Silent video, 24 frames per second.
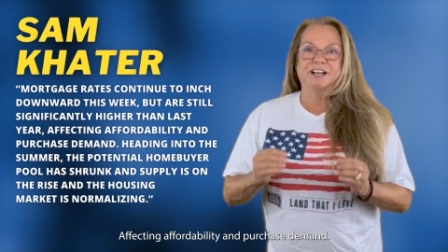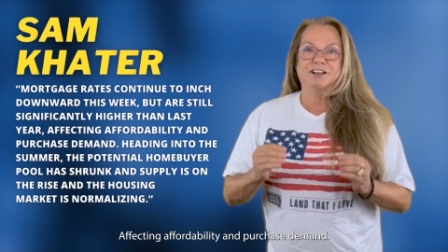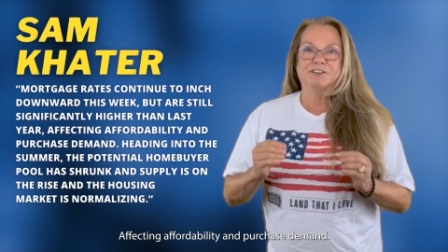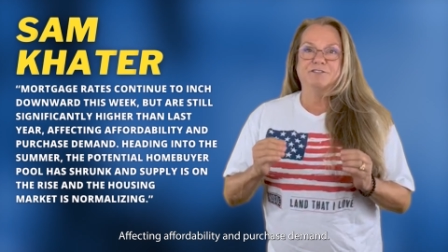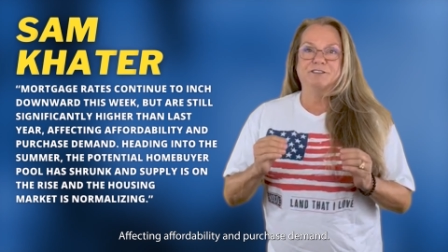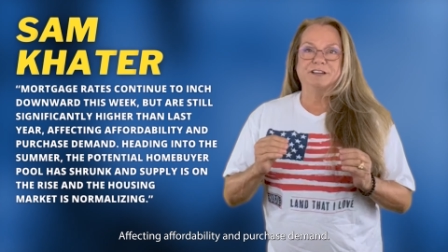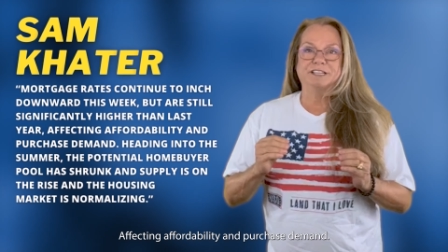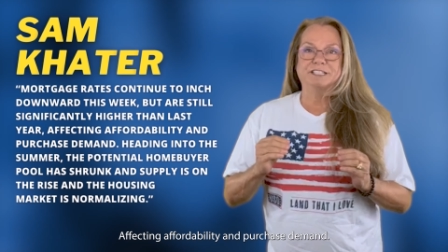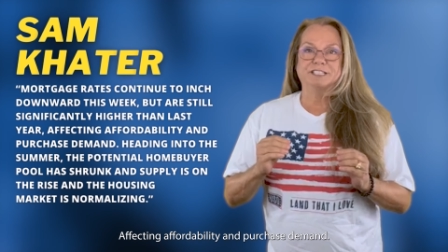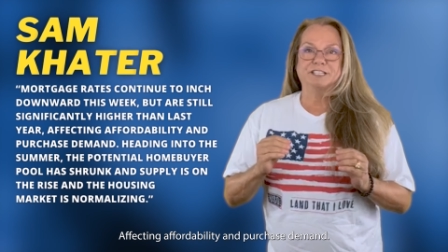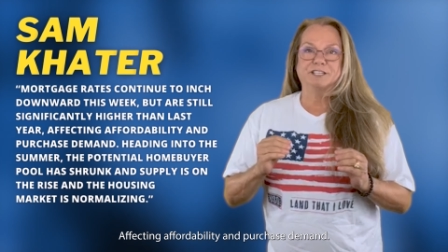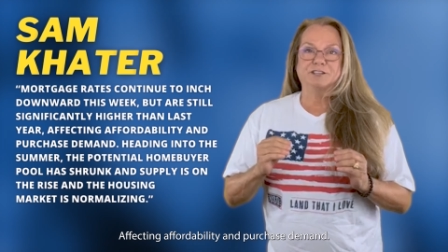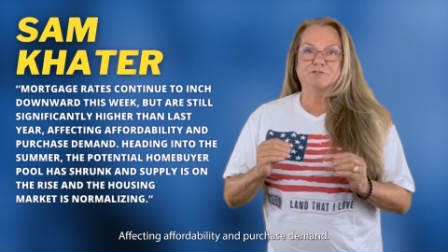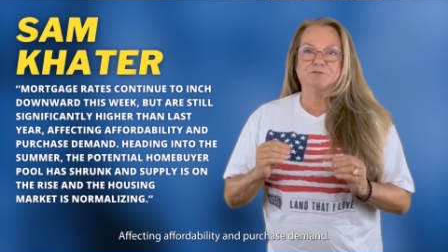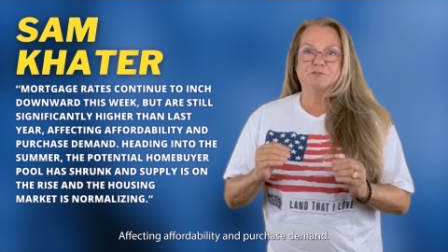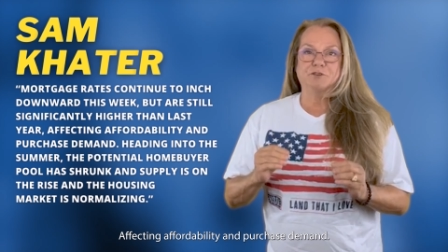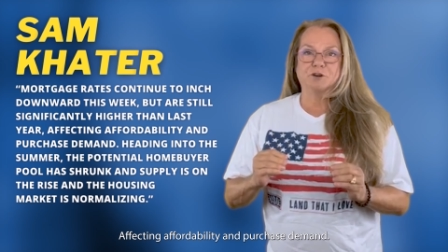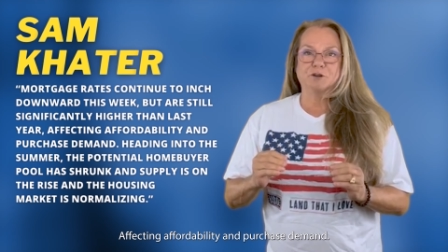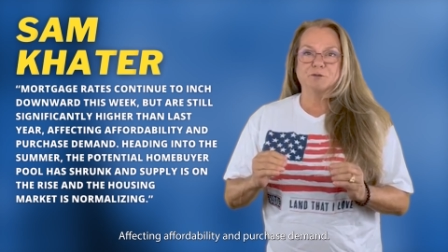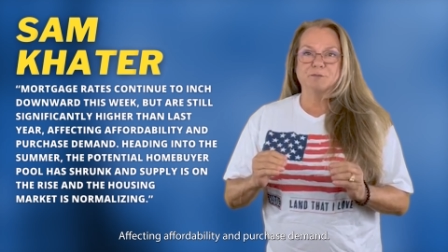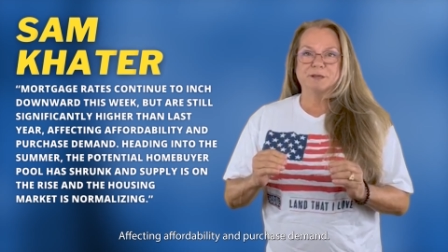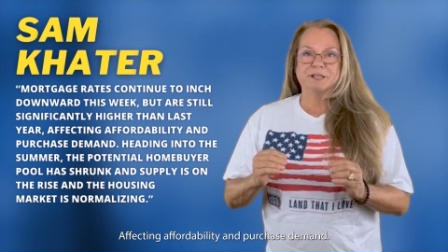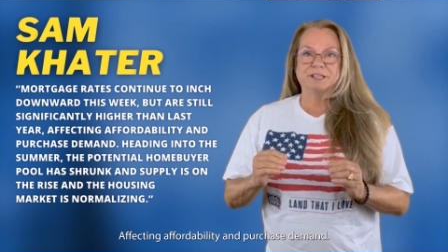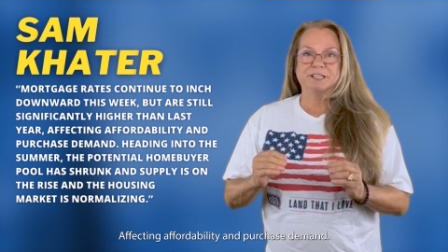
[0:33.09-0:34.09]
affecting
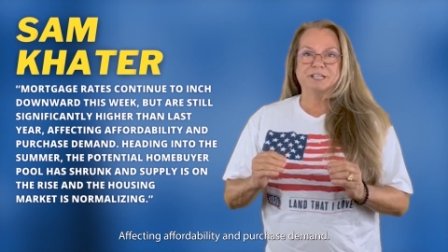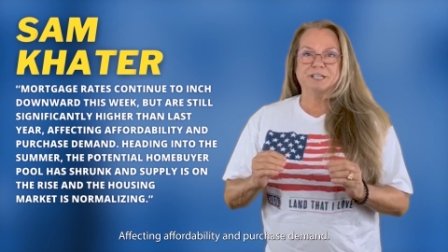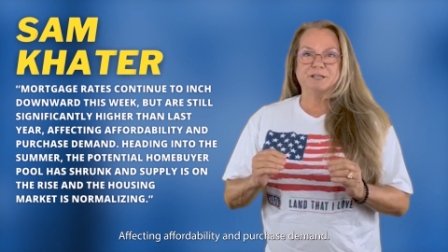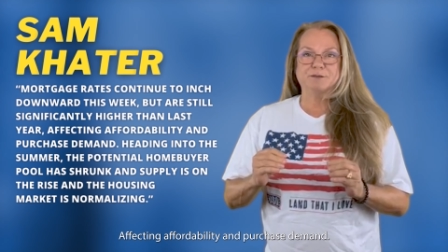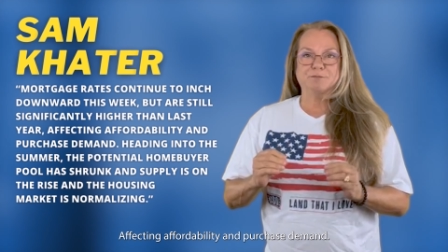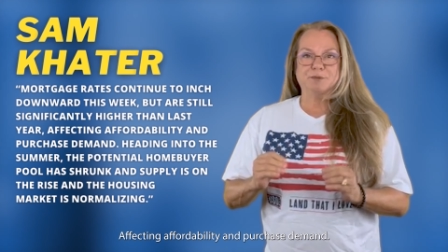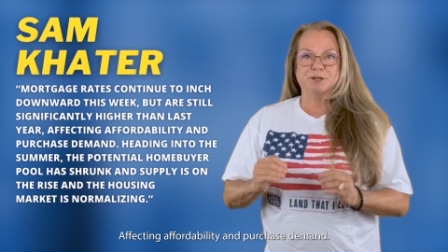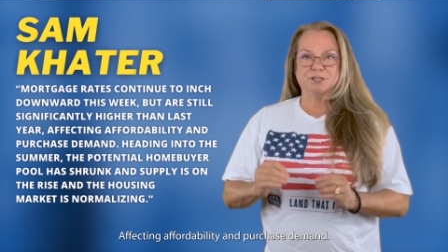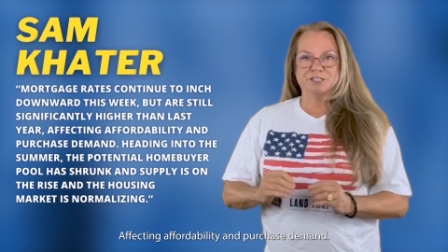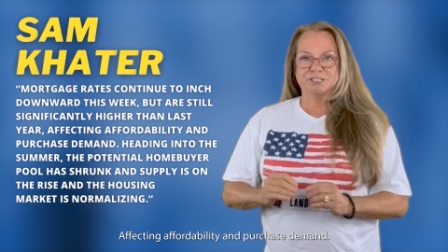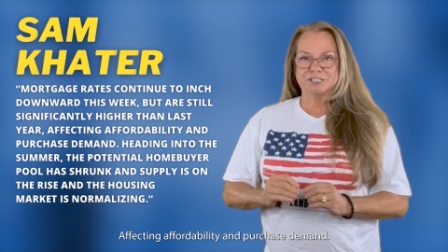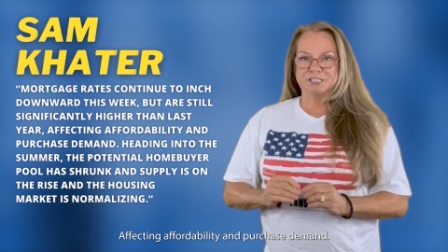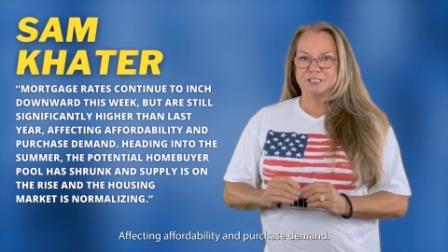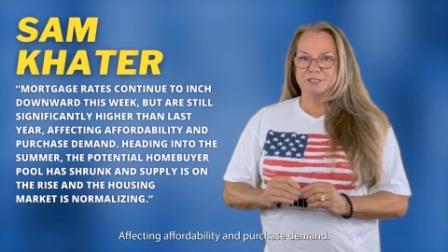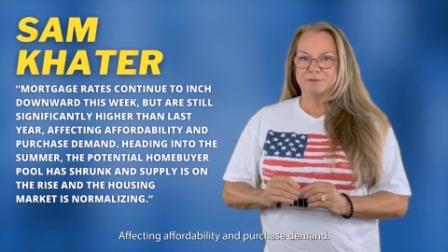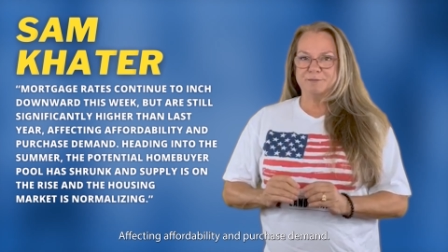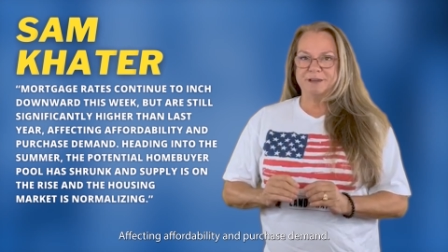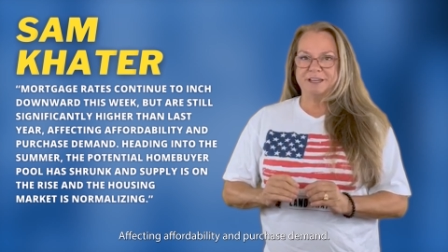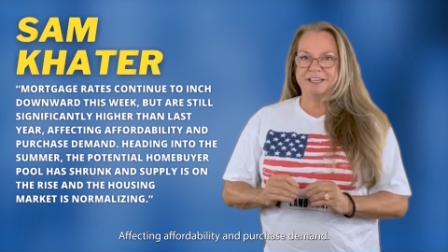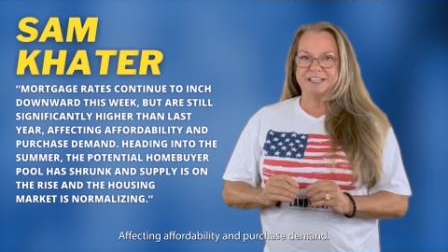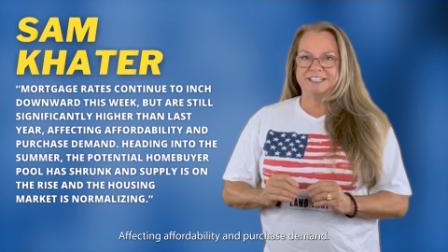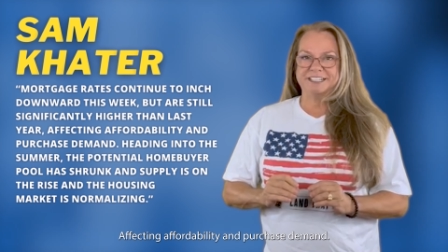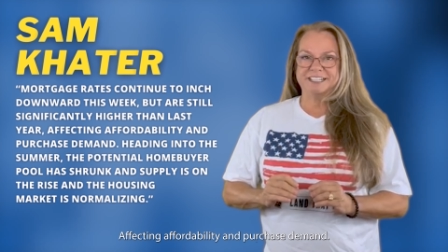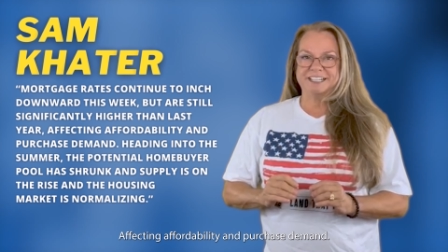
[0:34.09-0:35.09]
affordability and purchase
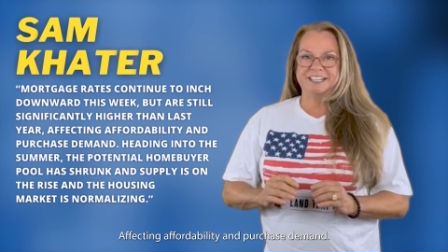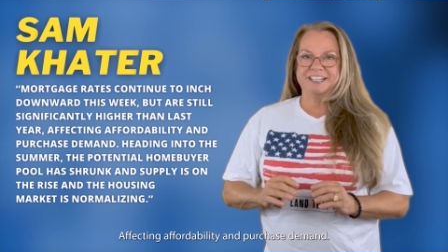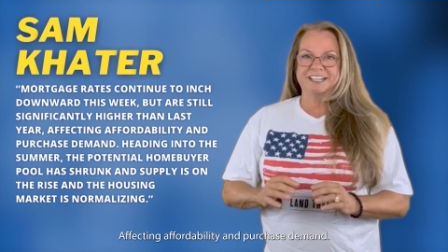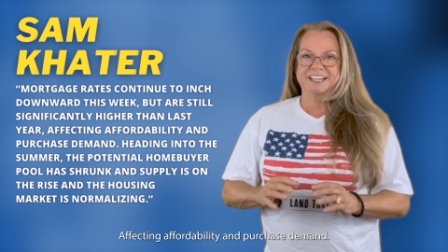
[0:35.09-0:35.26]
demand.